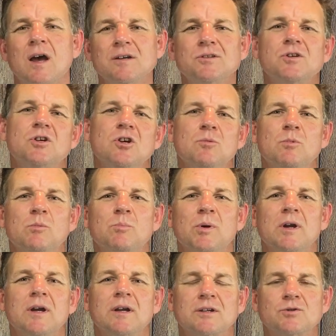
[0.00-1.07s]
As a human
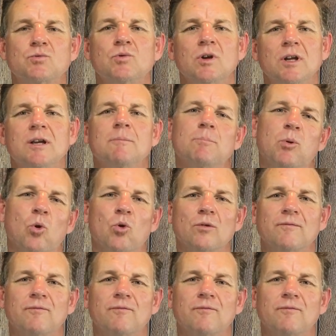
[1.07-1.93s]
being, it's really important